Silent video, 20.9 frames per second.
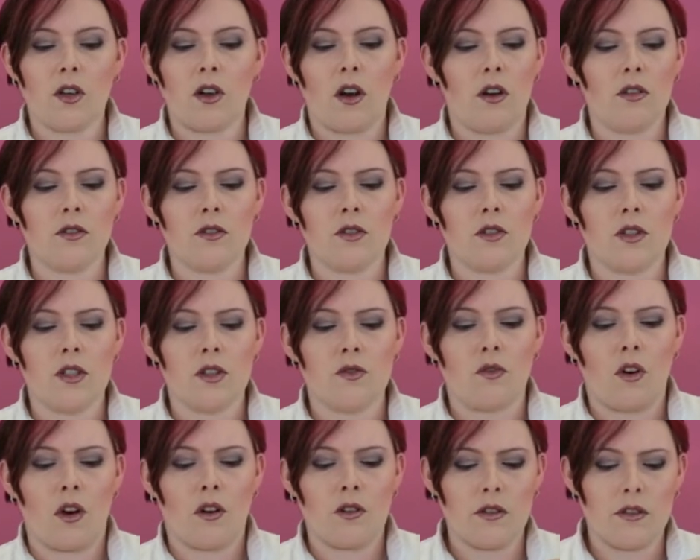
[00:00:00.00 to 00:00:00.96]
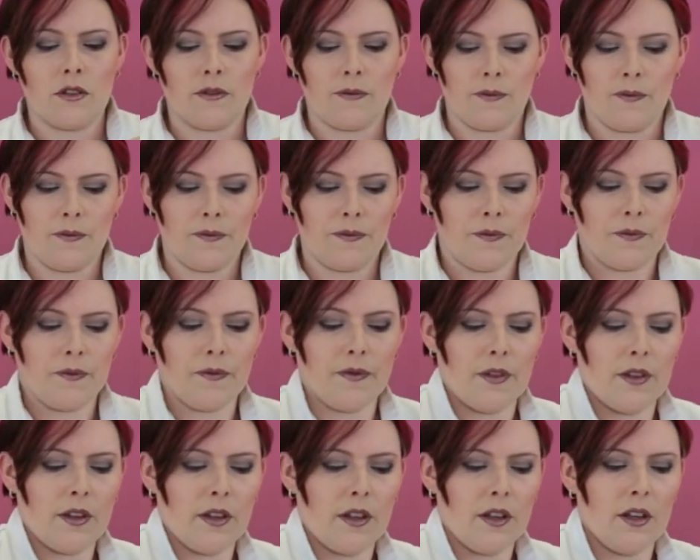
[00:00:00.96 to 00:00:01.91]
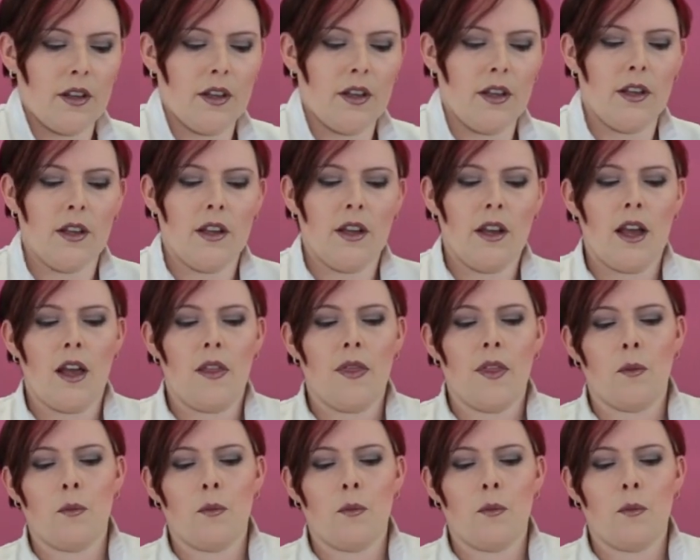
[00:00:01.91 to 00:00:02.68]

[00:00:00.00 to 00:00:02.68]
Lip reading: can't do this wrong. And